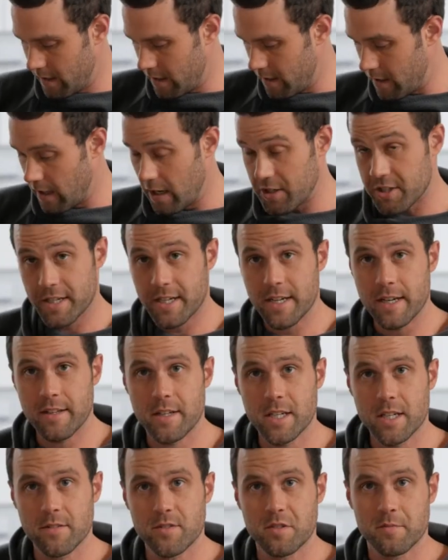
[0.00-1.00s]
gosh, I can't
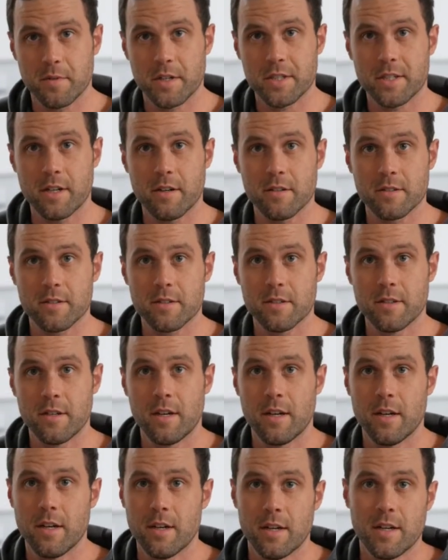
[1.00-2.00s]
think of too much else.
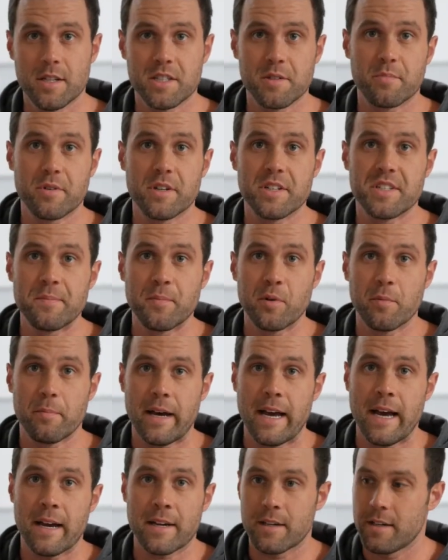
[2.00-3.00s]
It's a pretty simple
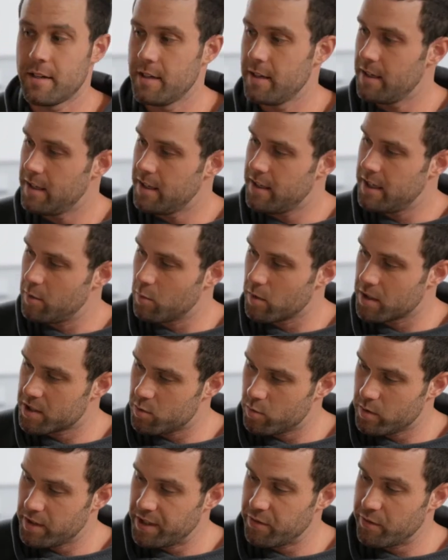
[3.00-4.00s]
pack. It worked
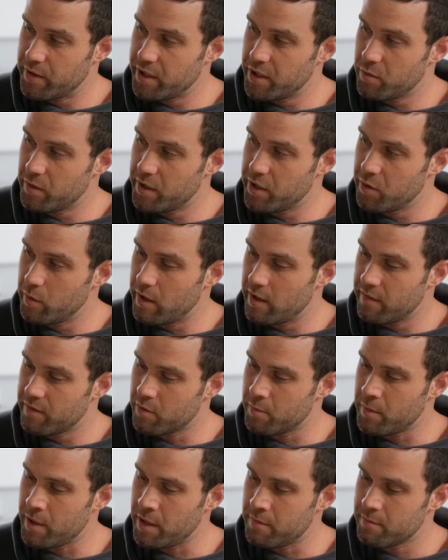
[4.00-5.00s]
really well for
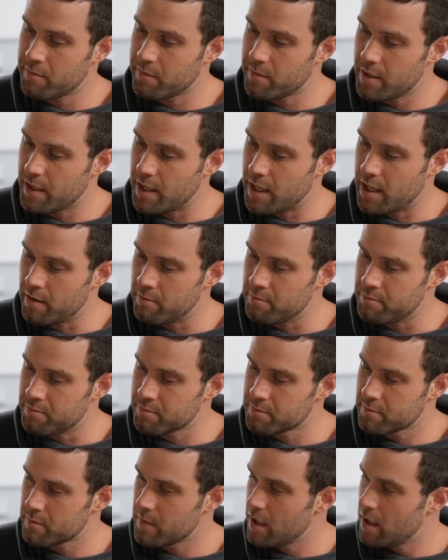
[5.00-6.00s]
me.
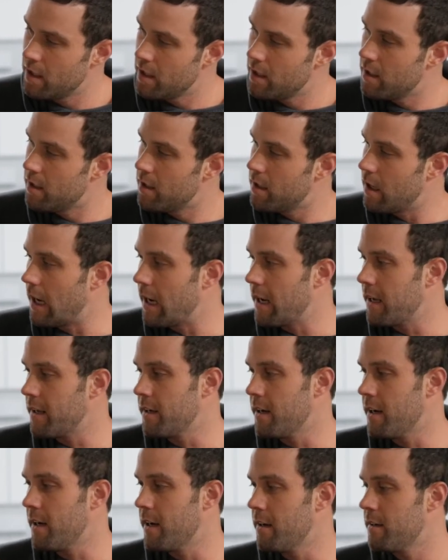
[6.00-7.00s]

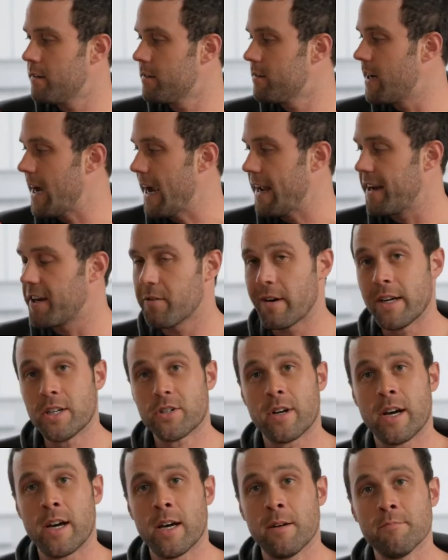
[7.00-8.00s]
I had a great
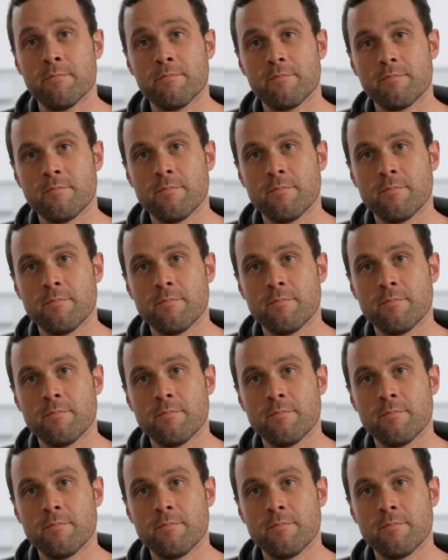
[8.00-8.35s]
time.